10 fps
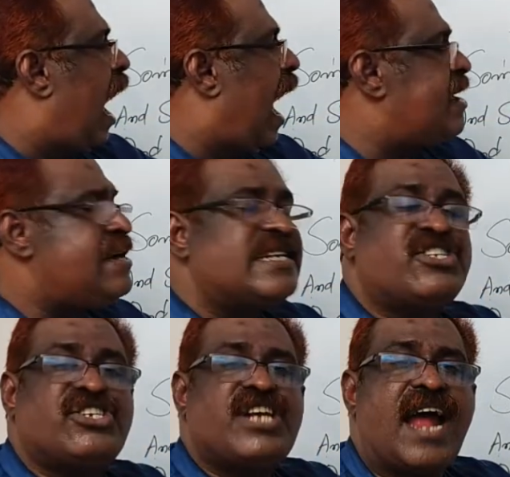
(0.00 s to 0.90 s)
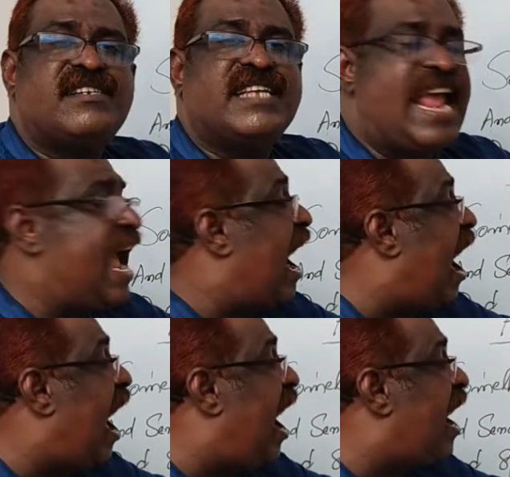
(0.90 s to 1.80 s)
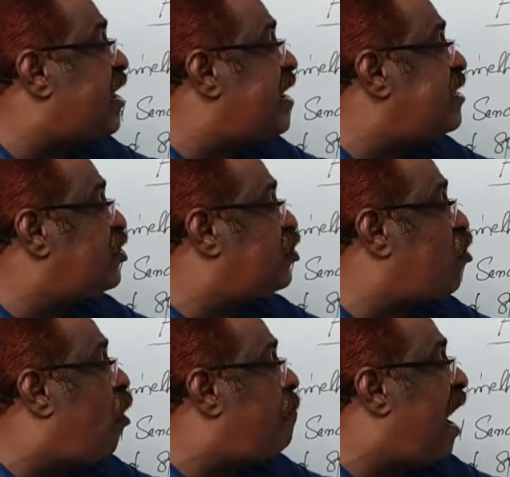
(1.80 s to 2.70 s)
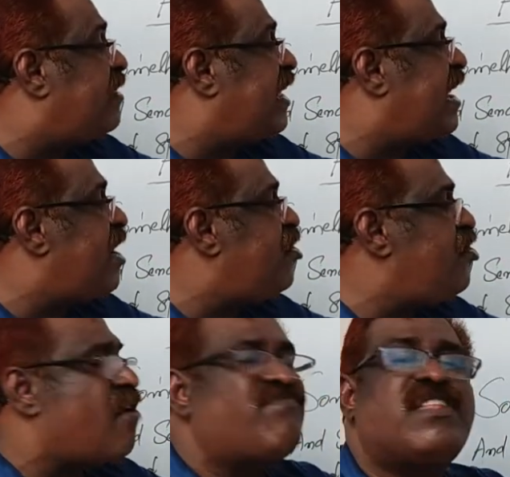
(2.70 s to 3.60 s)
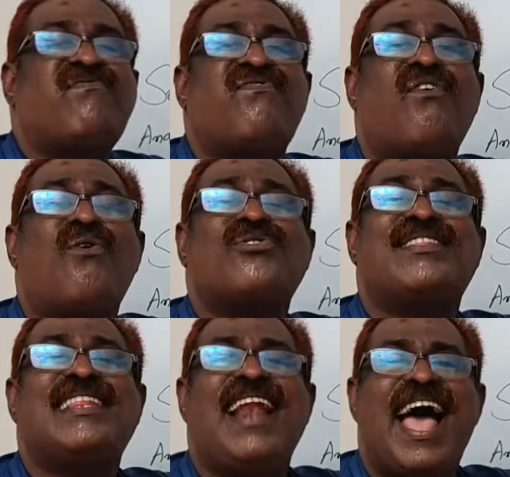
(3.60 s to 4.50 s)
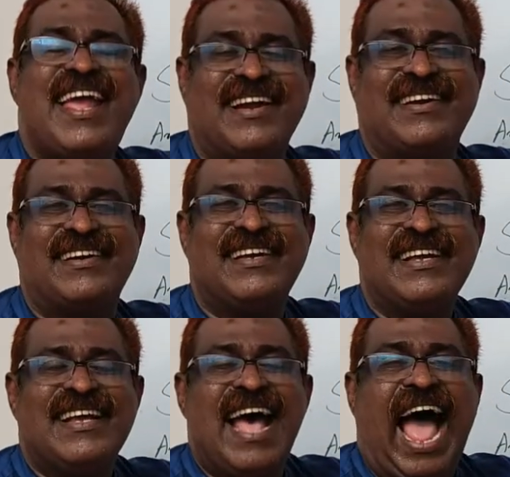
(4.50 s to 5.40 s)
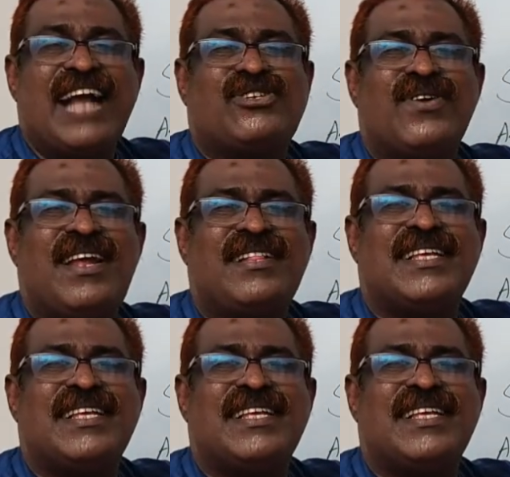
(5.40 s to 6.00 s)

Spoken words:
understands a hardened stop at the end of the fourth line. Actually,